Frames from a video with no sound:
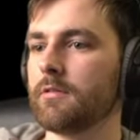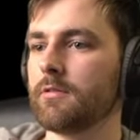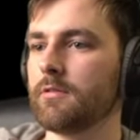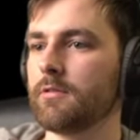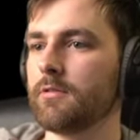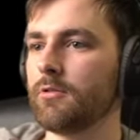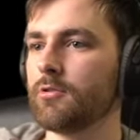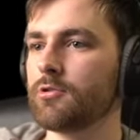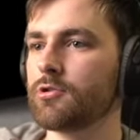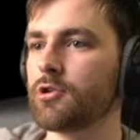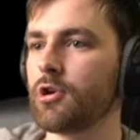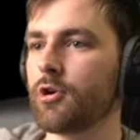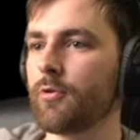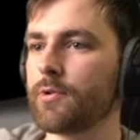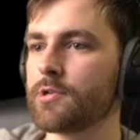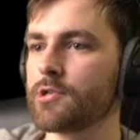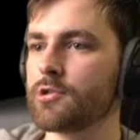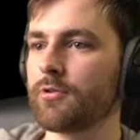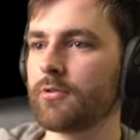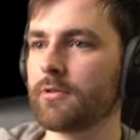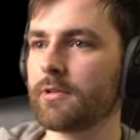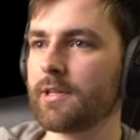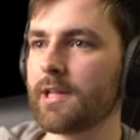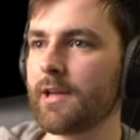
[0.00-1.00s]
You sure we
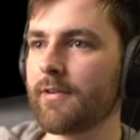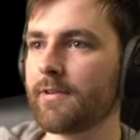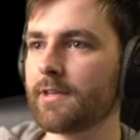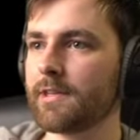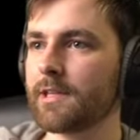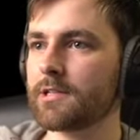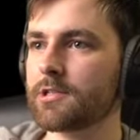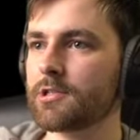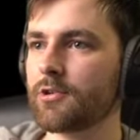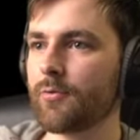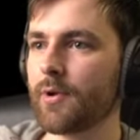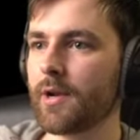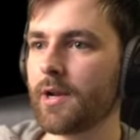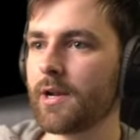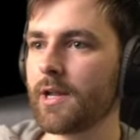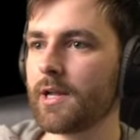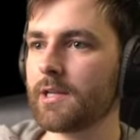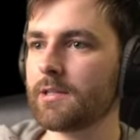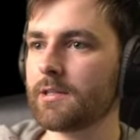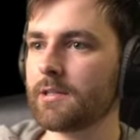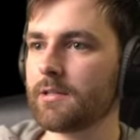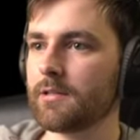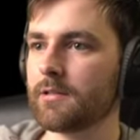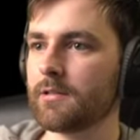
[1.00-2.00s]
shouldn't have it as a ring
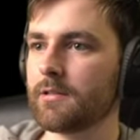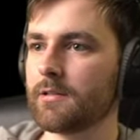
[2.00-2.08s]
light?